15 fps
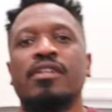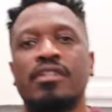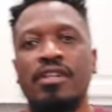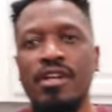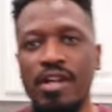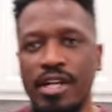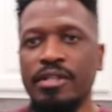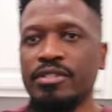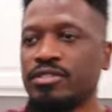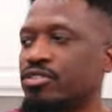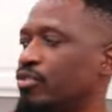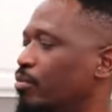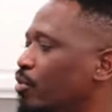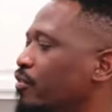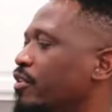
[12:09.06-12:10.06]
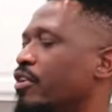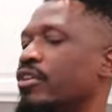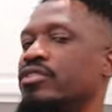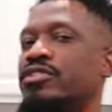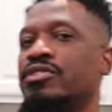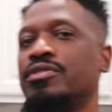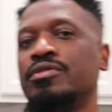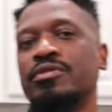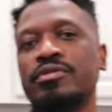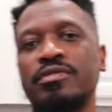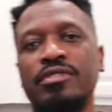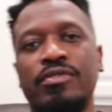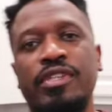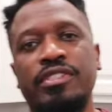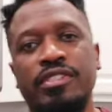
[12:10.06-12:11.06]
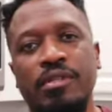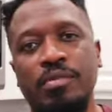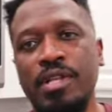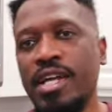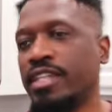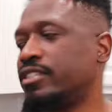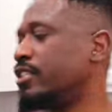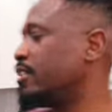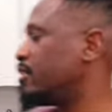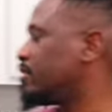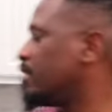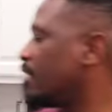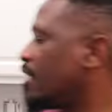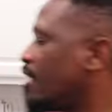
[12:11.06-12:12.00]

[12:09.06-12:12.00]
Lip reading: All right. So moving on to the rest of the appliances,